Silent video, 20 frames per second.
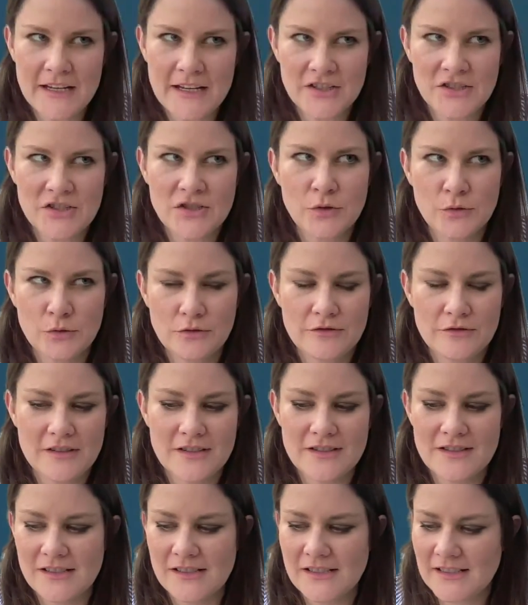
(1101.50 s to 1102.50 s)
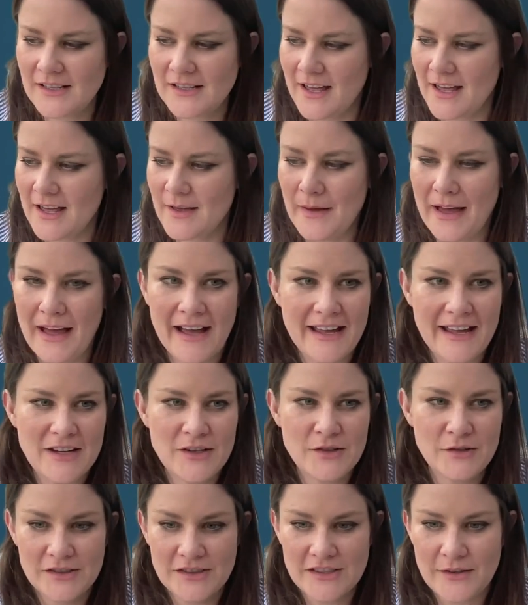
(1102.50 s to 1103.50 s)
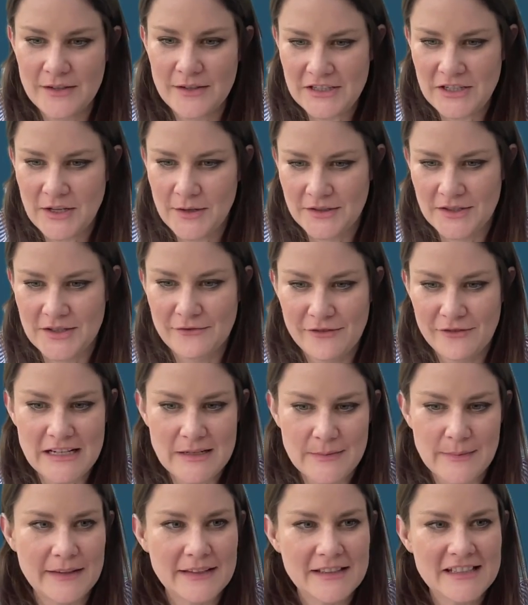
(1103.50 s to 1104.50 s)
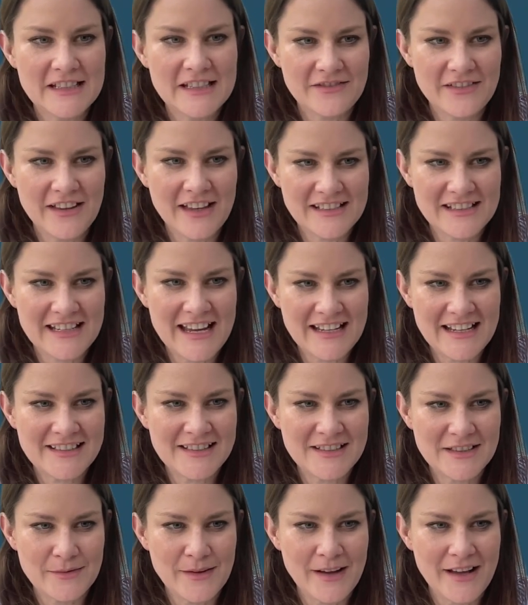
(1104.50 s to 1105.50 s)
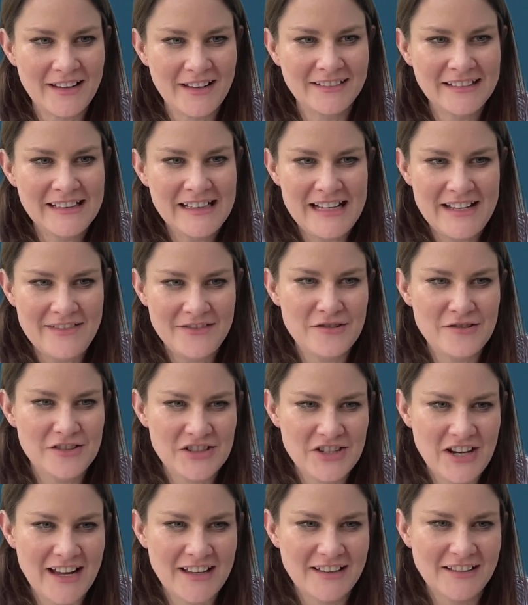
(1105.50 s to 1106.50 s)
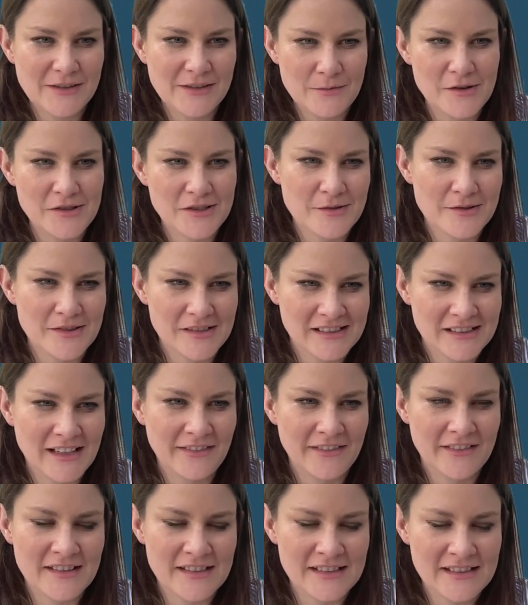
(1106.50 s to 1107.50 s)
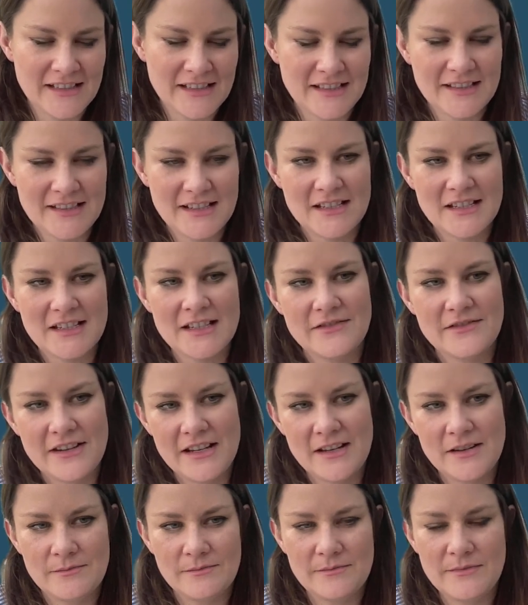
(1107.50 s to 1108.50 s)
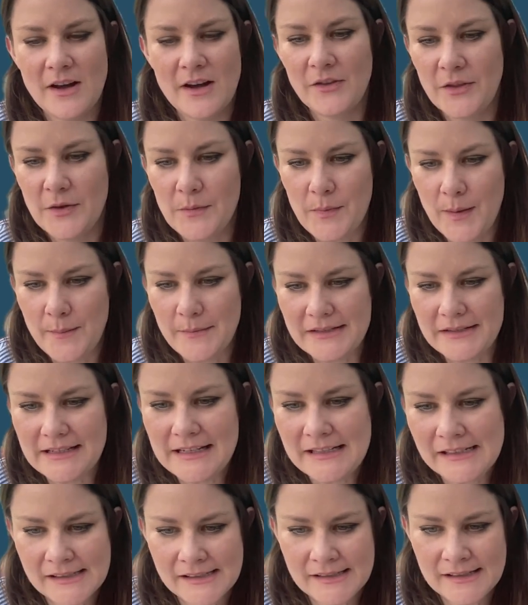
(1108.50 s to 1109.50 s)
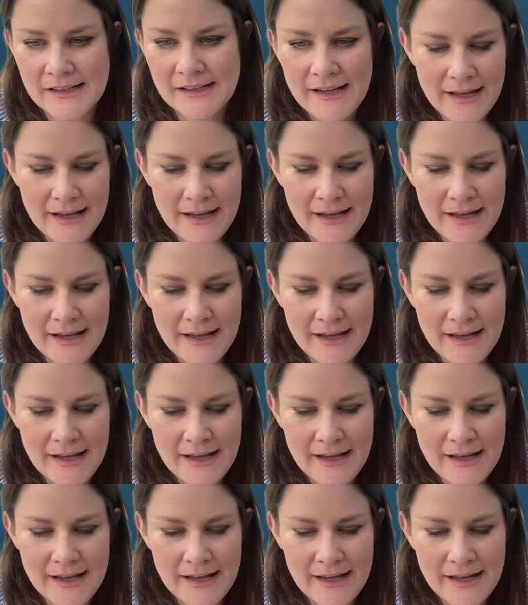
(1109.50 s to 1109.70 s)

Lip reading: at children's height, and also in terms of the readability of that text as well. If you're a child and want to understand the CCTV on the premises.